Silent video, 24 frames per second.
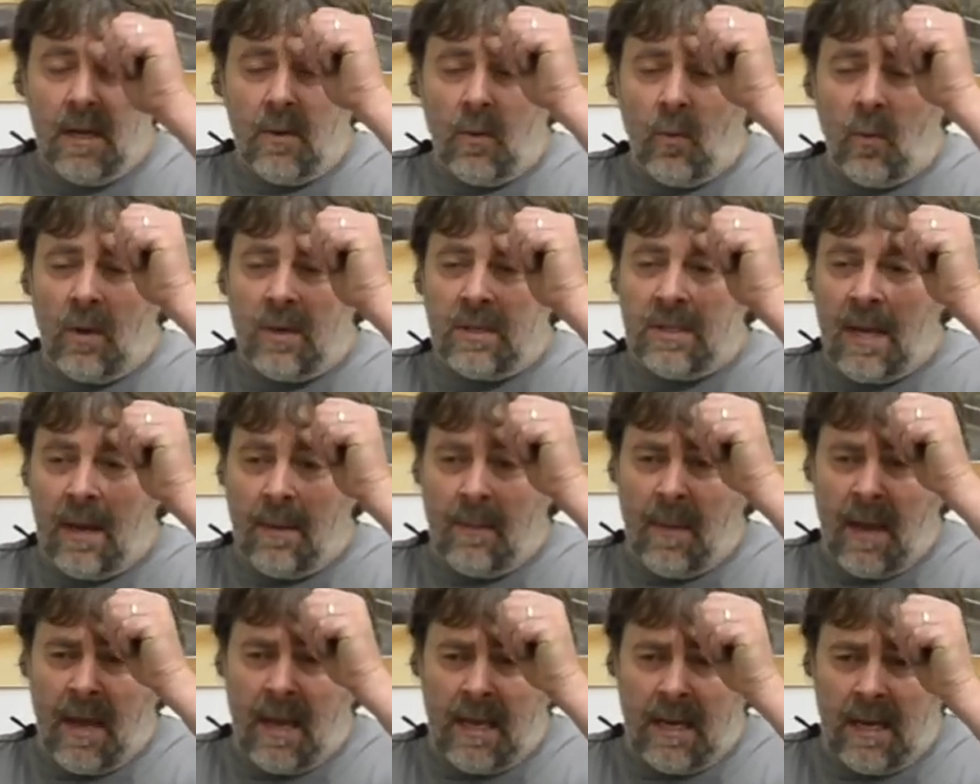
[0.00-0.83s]
which I
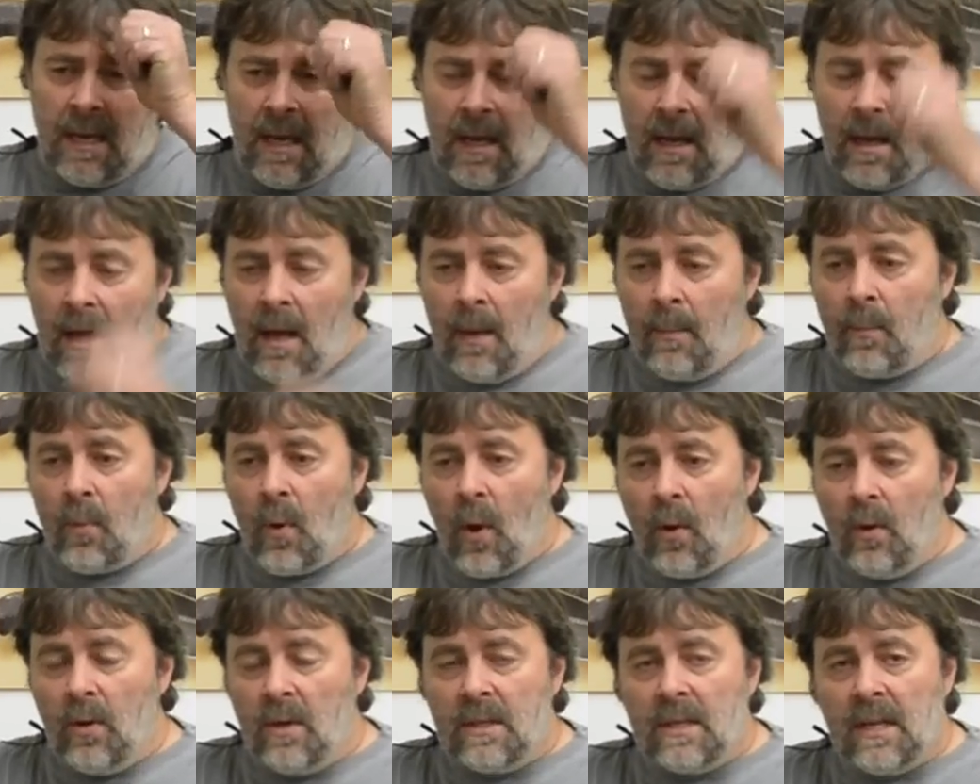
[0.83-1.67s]
made a
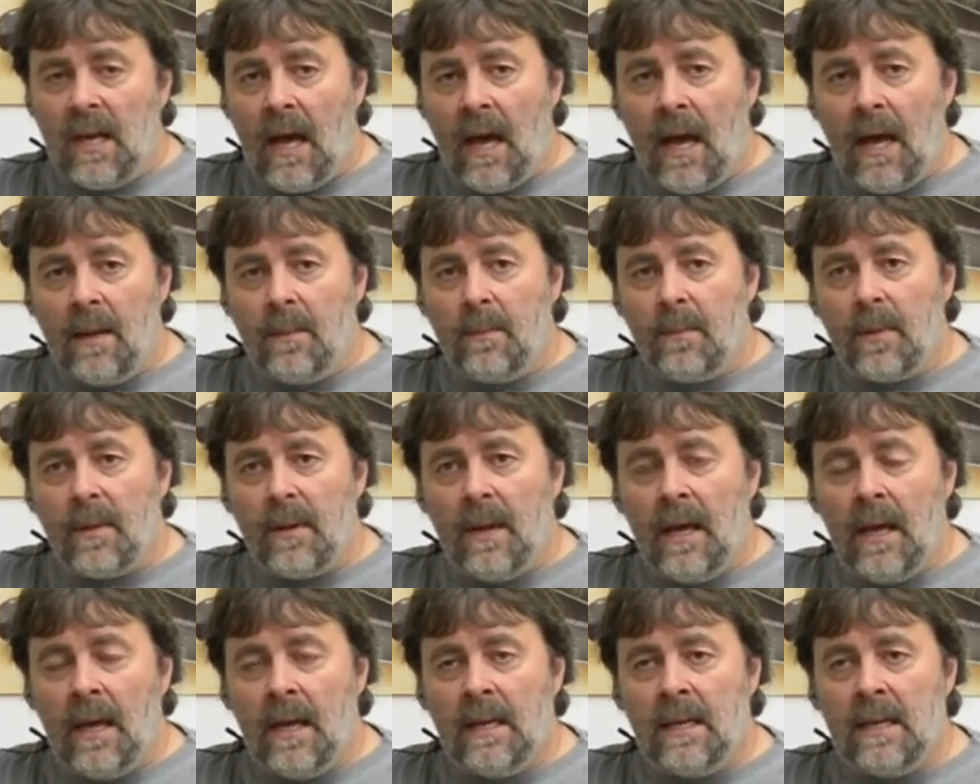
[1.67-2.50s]
prototype
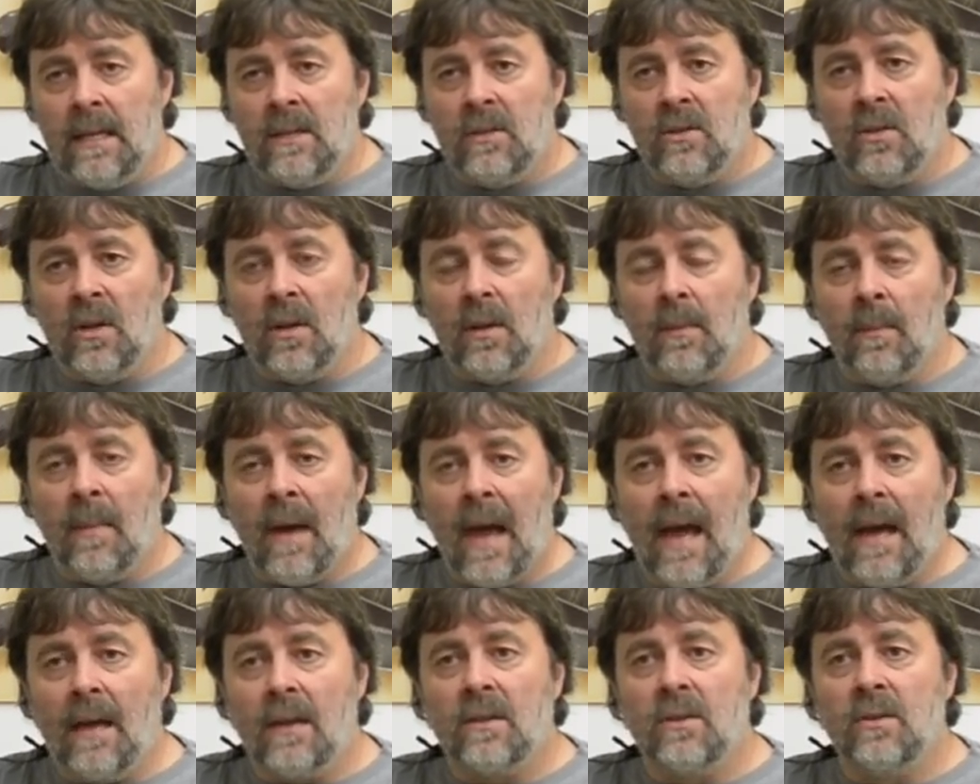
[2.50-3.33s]
and he took
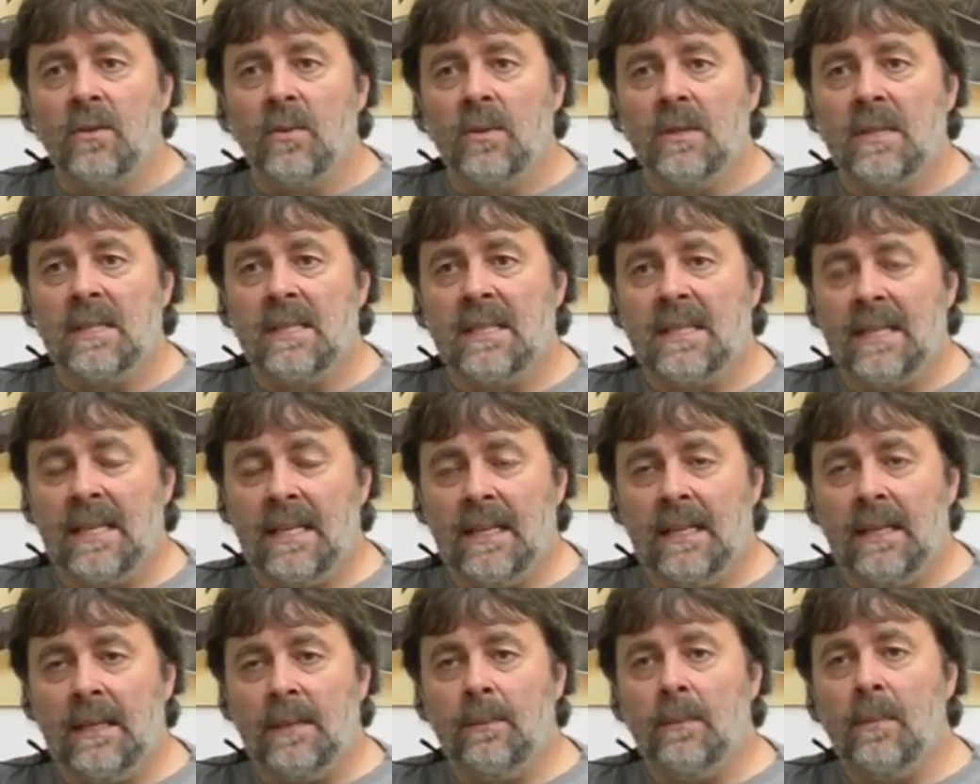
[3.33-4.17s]
back to his
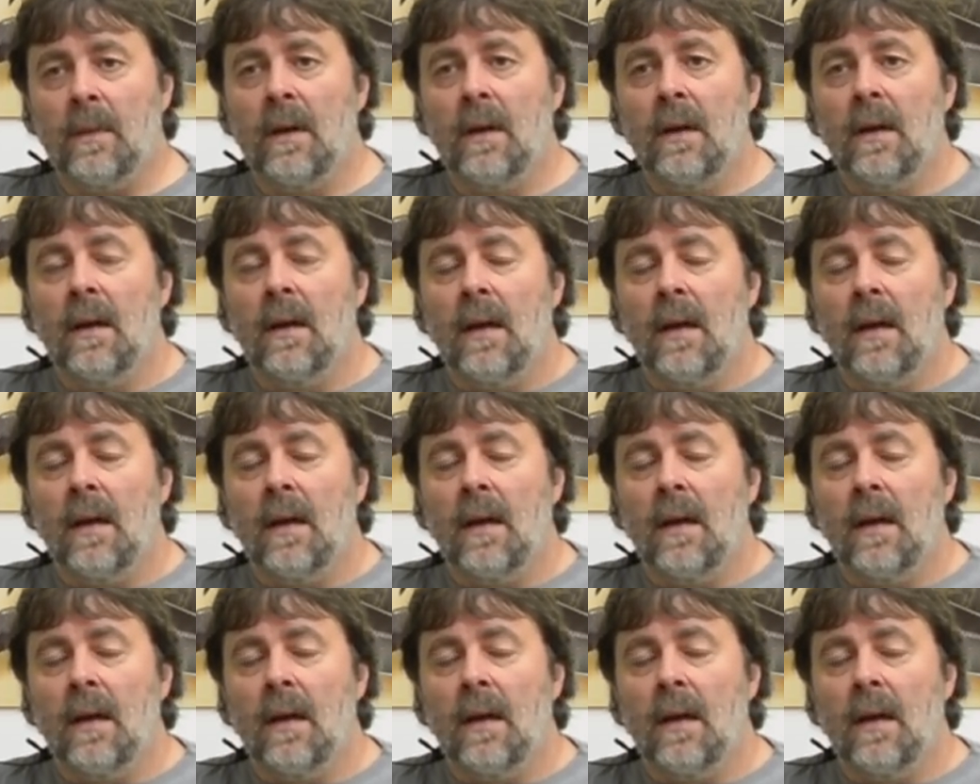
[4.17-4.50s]
team,